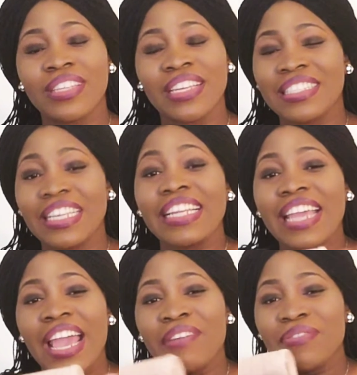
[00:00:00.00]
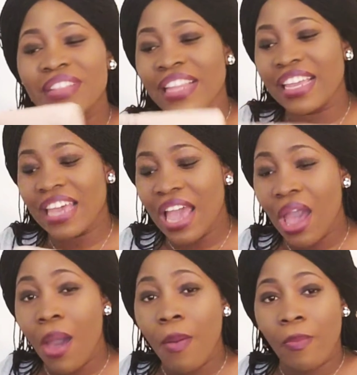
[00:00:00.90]
it did everything. Like
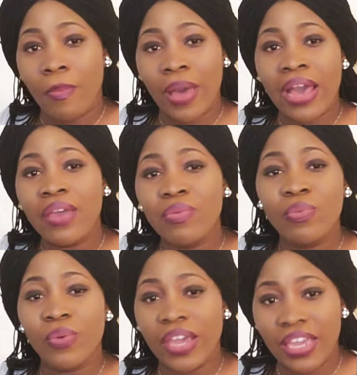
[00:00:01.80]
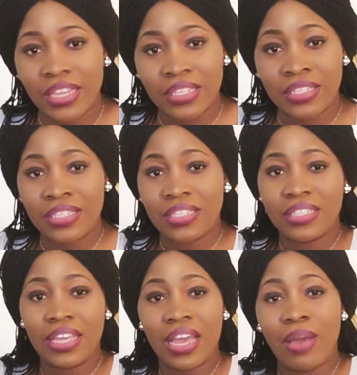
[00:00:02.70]
my waist
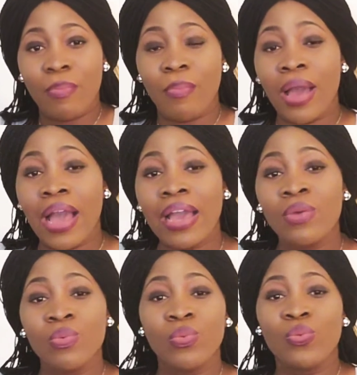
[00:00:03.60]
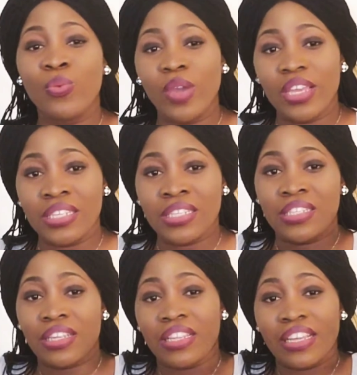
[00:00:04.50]
my waist
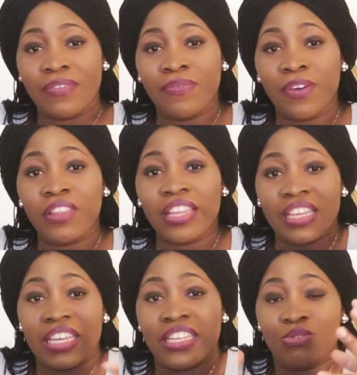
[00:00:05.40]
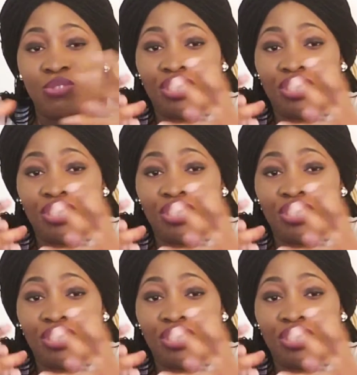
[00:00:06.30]
like felt like it